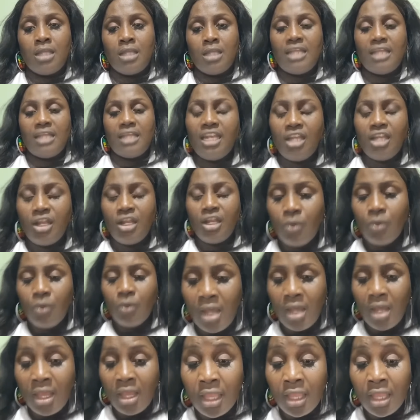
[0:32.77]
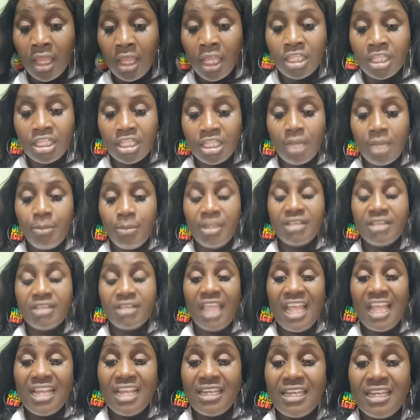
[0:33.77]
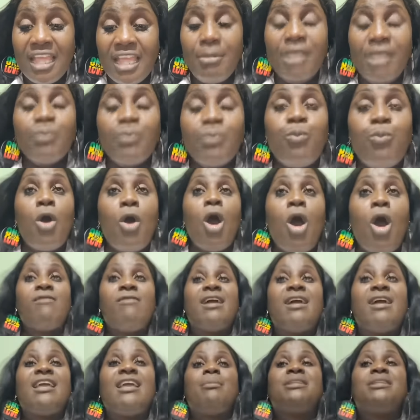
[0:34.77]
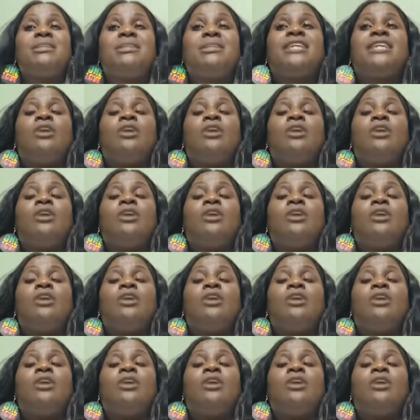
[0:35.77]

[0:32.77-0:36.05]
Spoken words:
Then, you know. Yeah, me tell them over here, me say